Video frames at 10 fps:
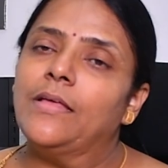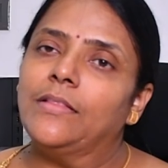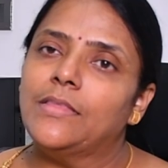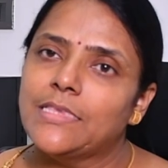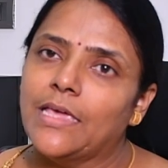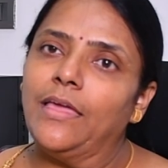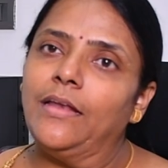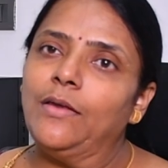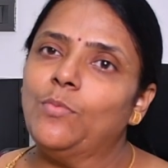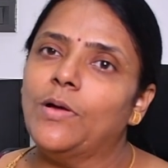The
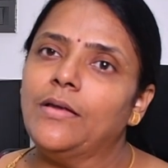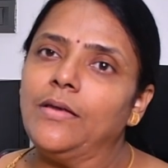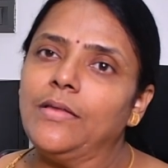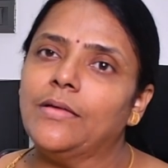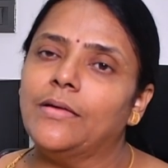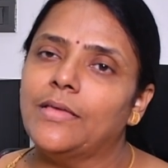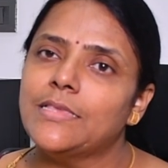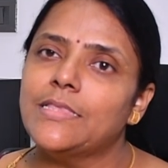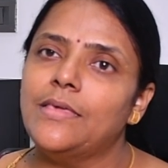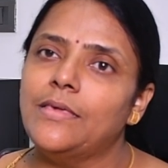second one
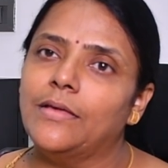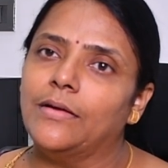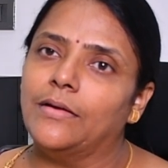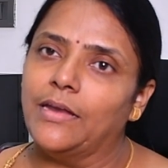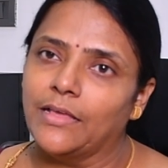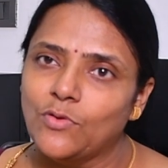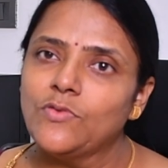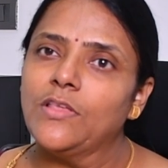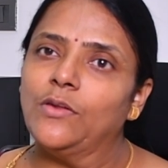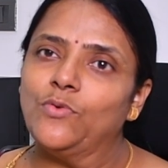is the Texo
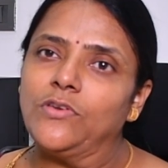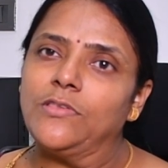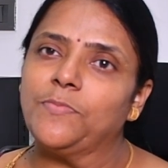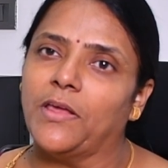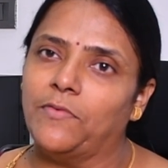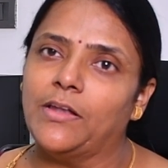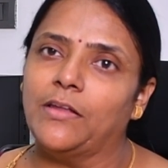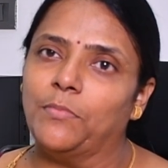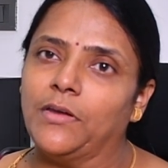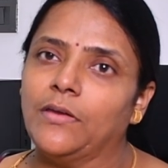Solutions Private
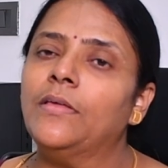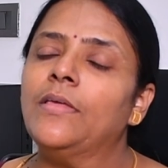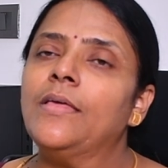Limited.